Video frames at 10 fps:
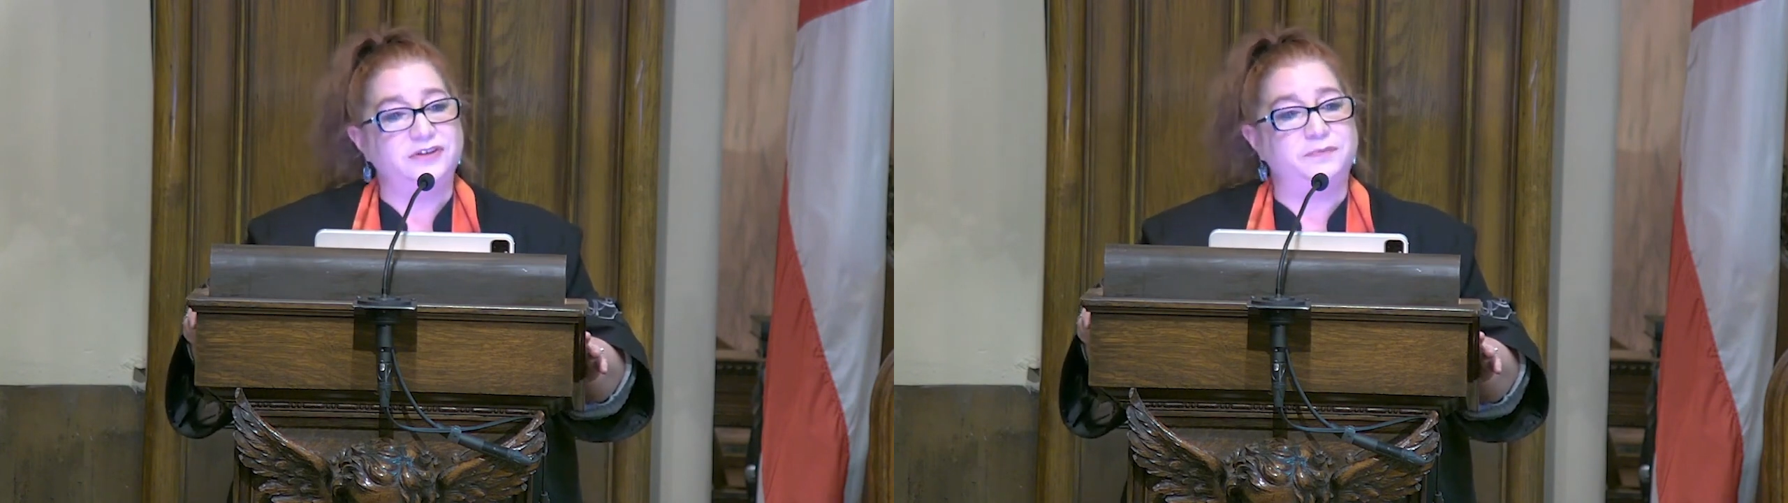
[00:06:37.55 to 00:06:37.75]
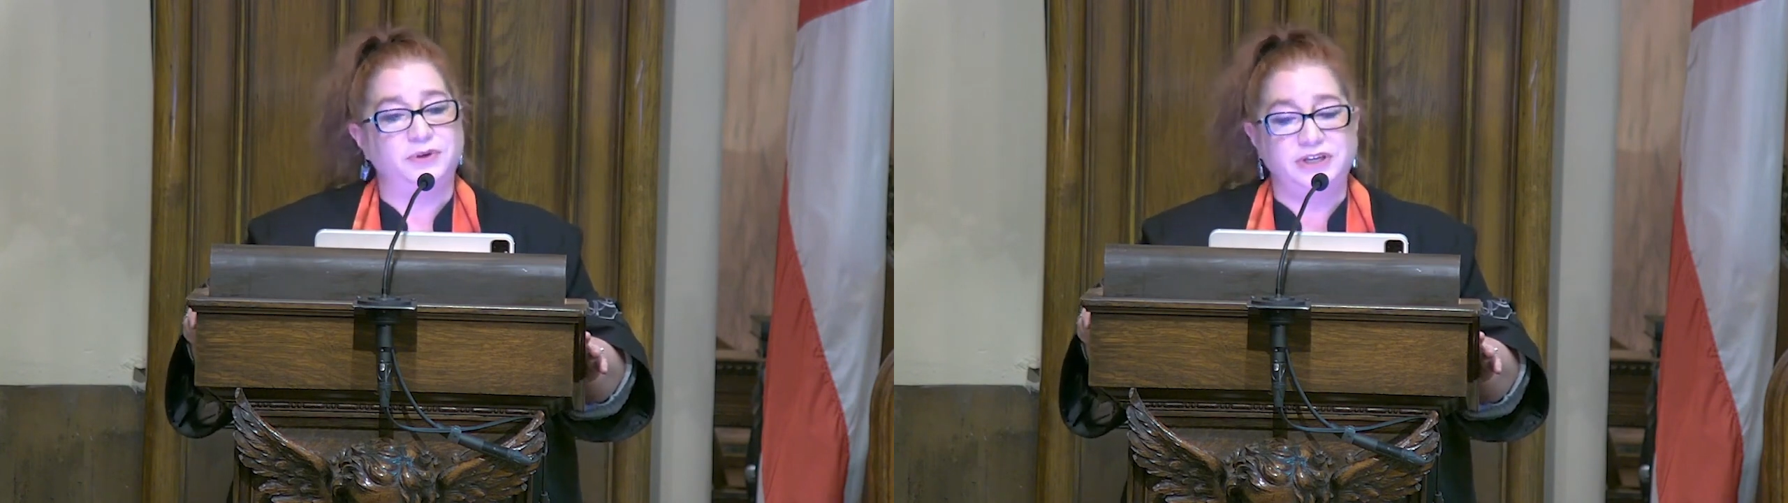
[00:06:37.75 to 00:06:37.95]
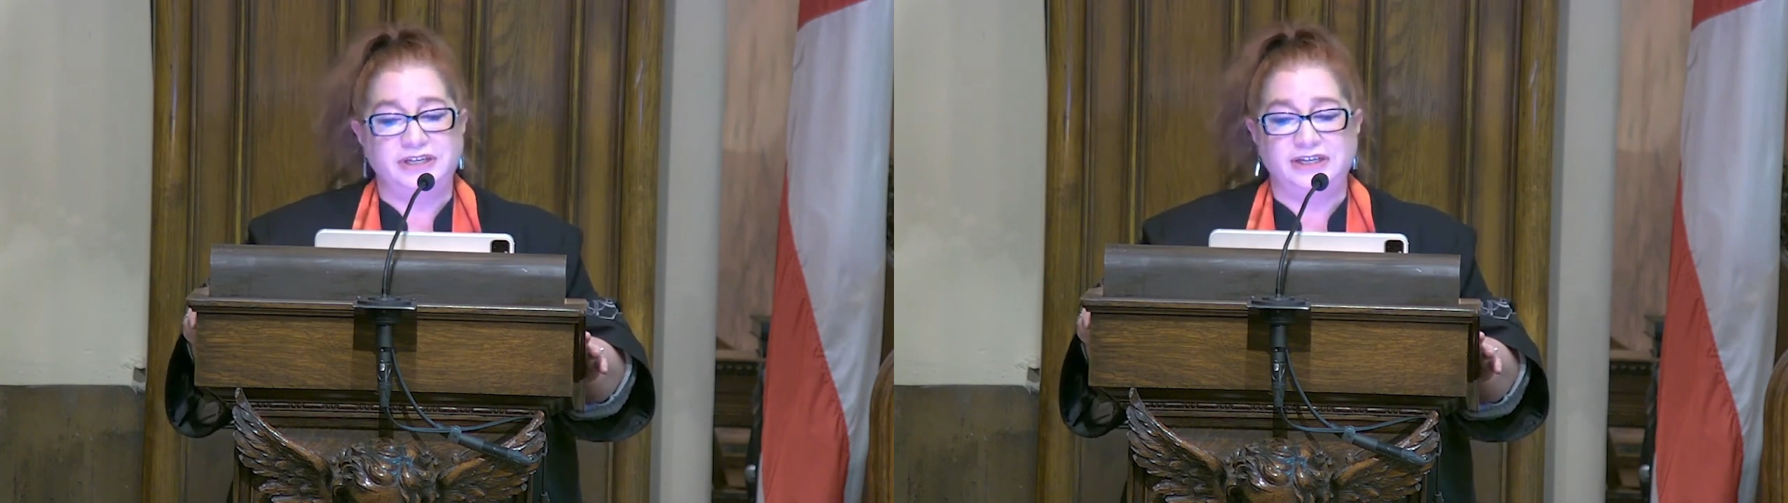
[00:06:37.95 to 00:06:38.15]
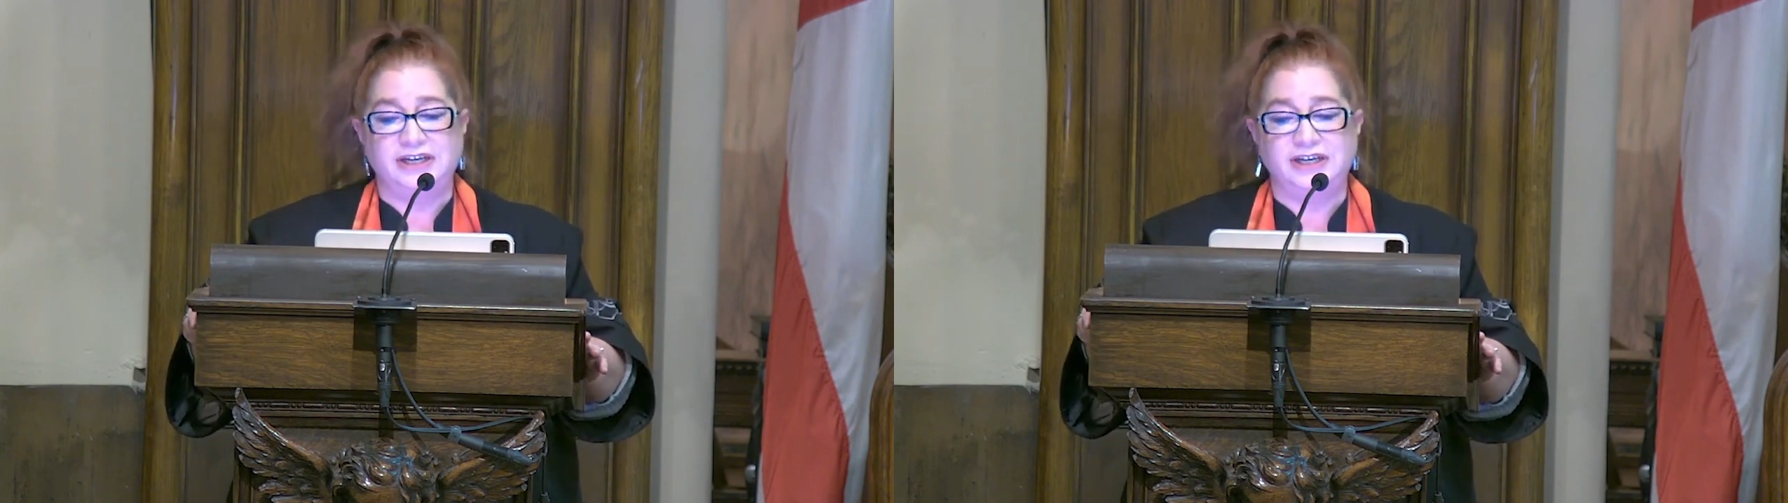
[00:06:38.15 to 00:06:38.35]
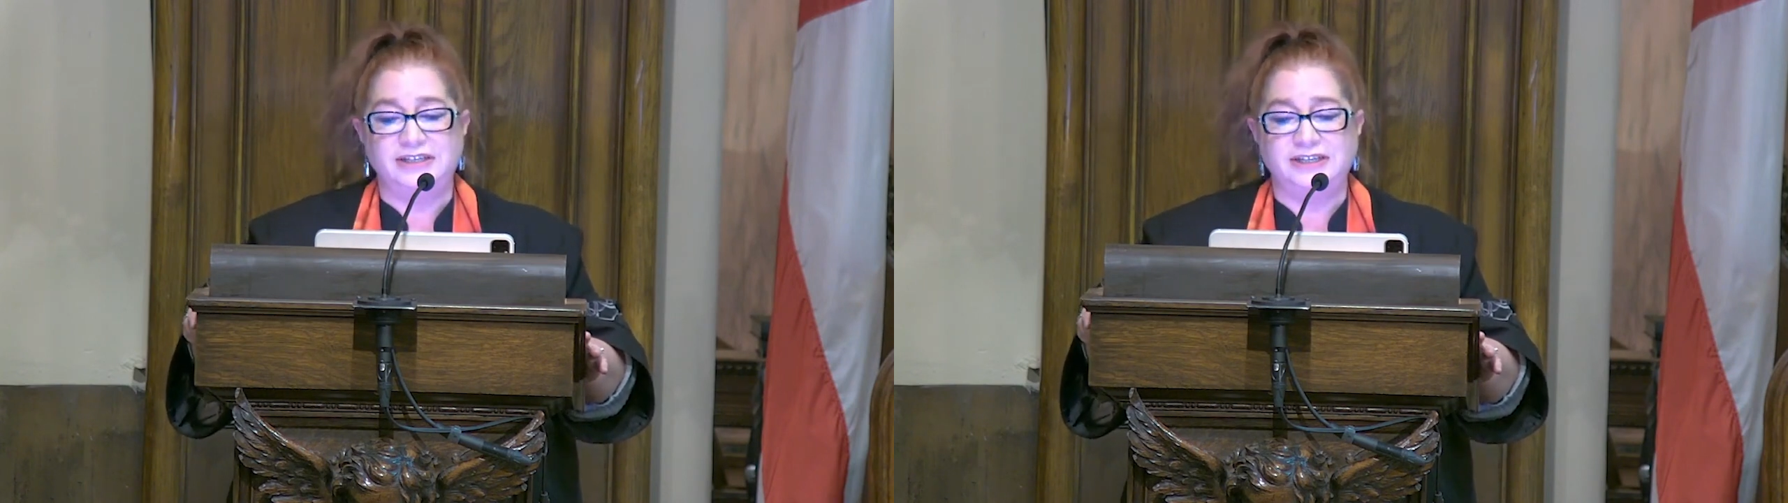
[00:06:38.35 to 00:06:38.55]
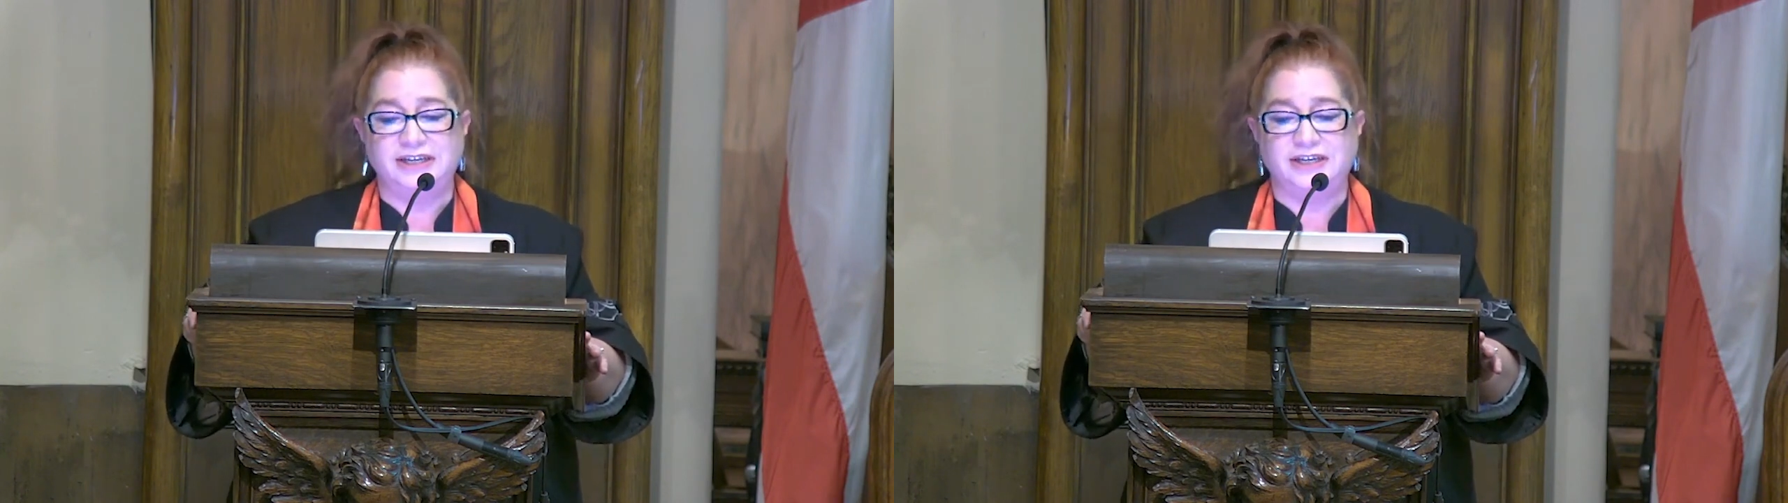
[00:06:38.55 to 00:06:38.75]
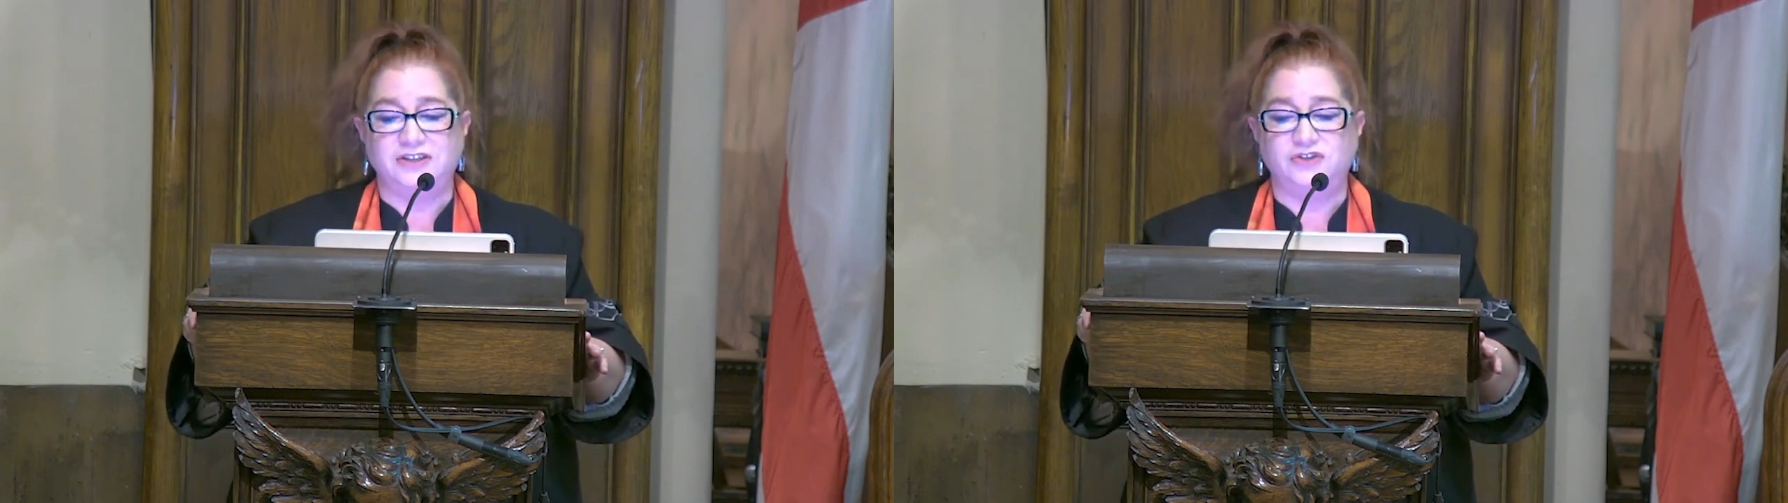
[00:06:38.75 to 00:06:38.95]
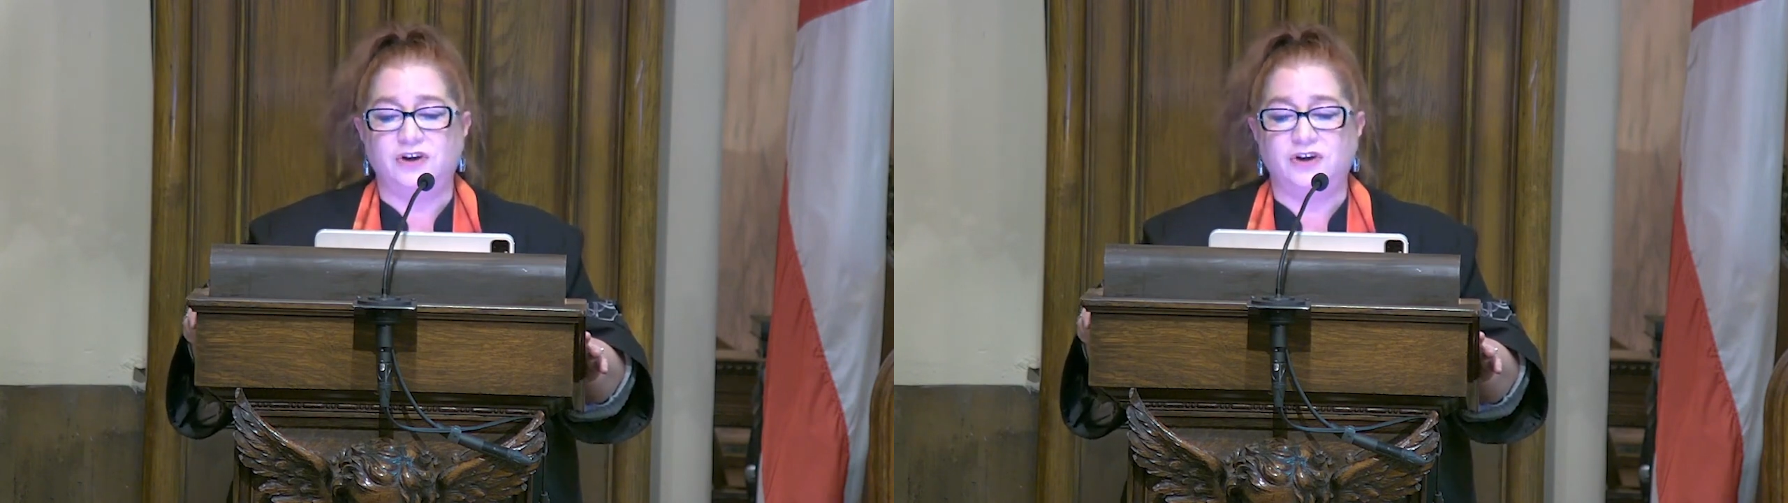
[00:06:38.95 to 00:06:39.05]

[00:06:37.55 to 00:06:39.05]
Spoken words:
to put it in context,